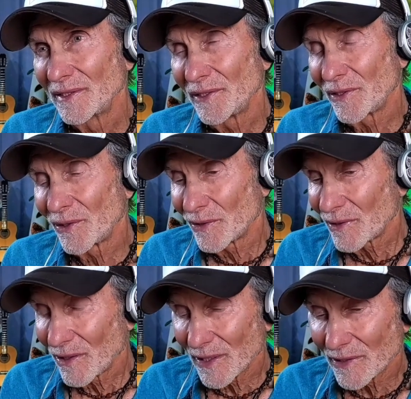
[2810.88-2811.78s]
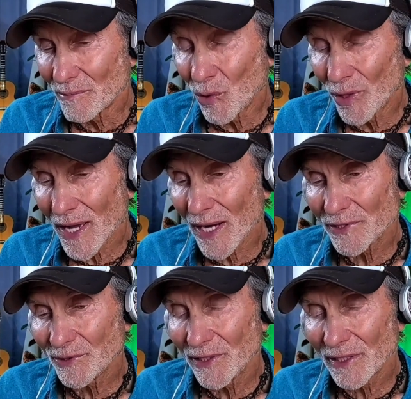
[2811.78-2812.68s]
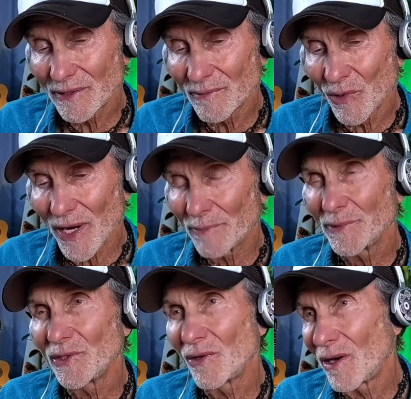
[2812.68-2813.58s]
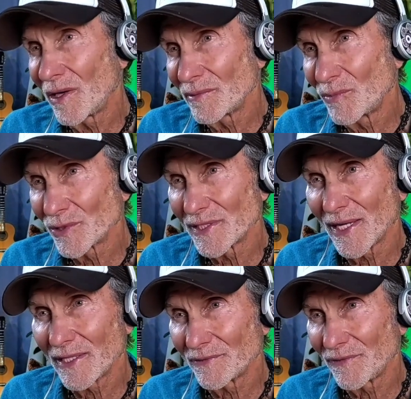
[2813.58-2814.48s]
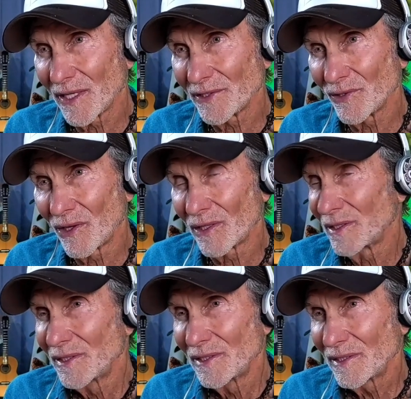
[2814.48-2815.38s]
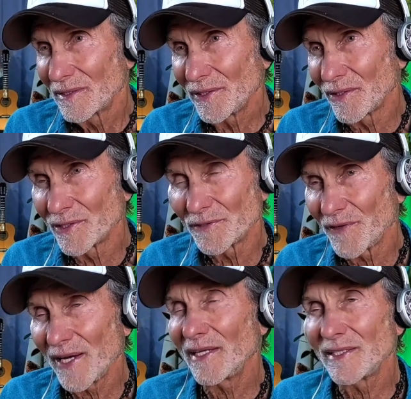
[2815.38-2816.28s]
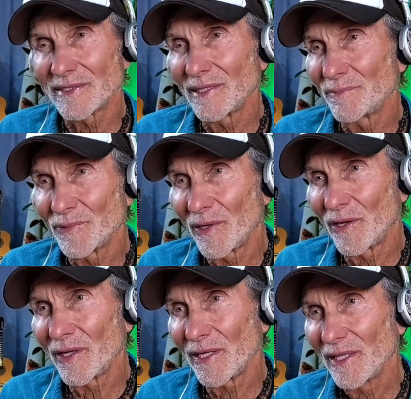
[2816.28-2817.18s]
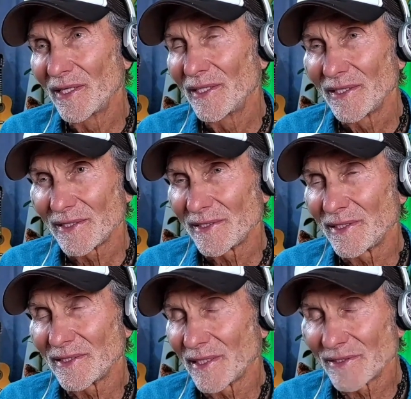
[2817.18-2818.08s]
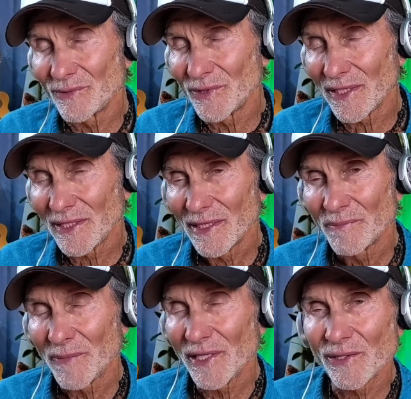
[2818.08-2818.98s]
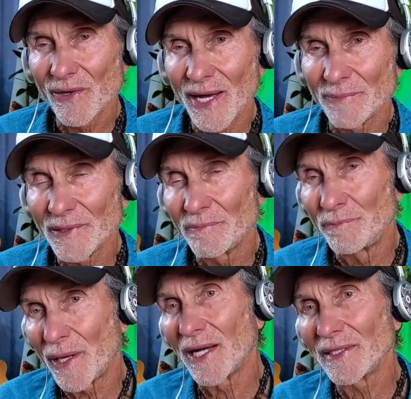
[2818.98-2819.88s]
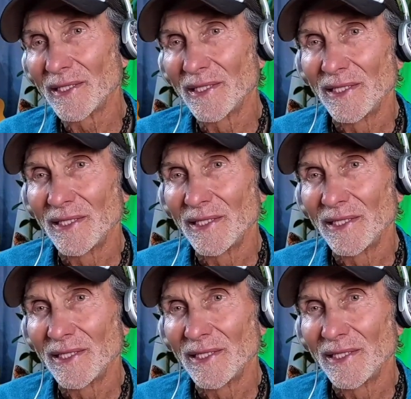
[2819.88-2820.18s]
the more likes you get, the more happy you are, the more satisfied you are. It's fake, it's temporary, it doesn't really make you happy, but,